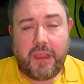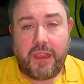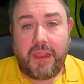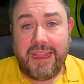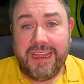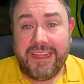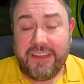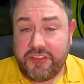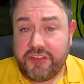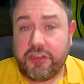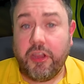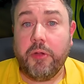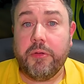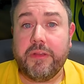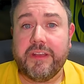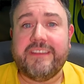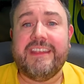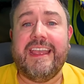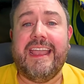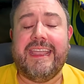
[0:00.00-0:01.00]
It showed
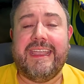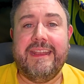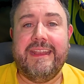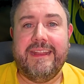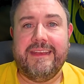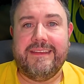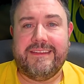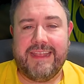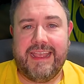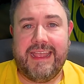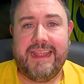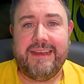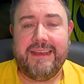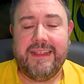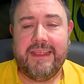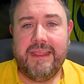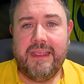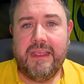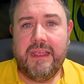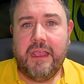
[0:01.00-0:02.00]
attacking intent.
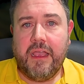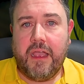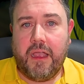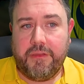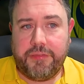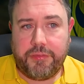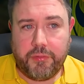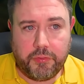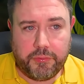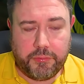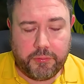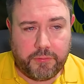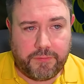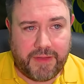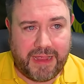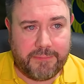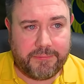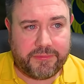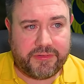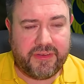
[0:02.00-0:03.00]
I thought
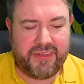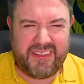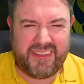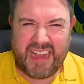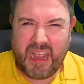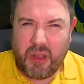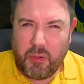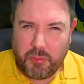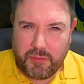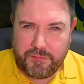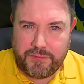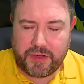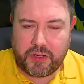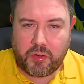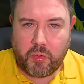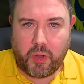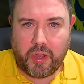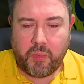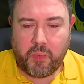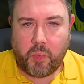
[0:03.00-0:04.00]
Northampton dealt with it
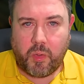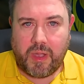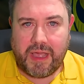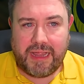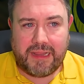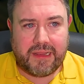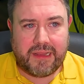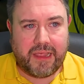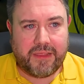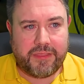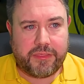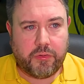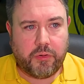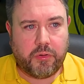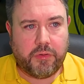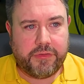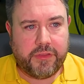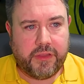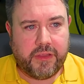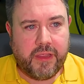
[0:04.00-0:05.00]
quite well. I
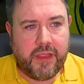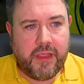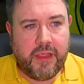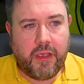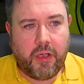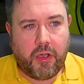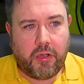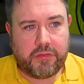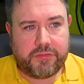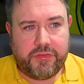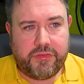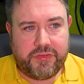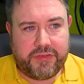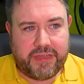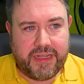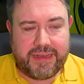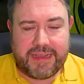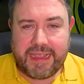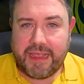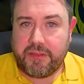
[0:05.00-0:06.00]
thought that Oxford
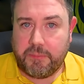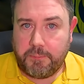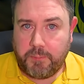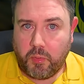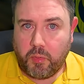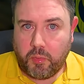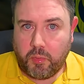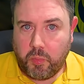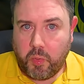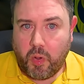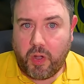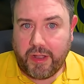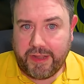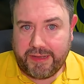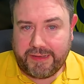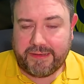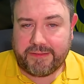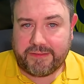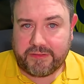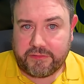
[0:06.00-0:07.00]
did get the ball
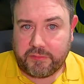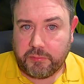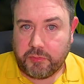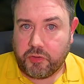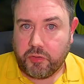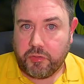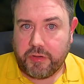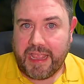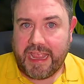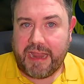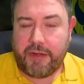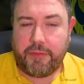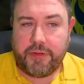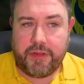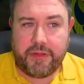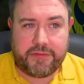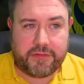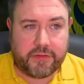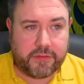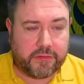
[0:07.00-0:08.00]
wide into some good
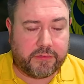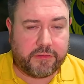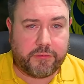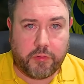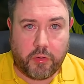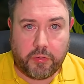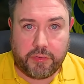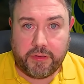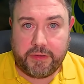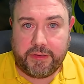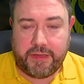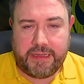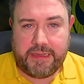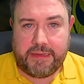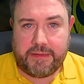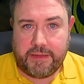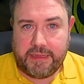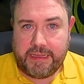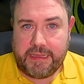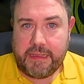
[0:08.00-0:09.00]
areas. I just thought that
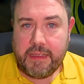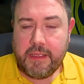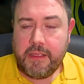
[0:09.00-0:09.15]
the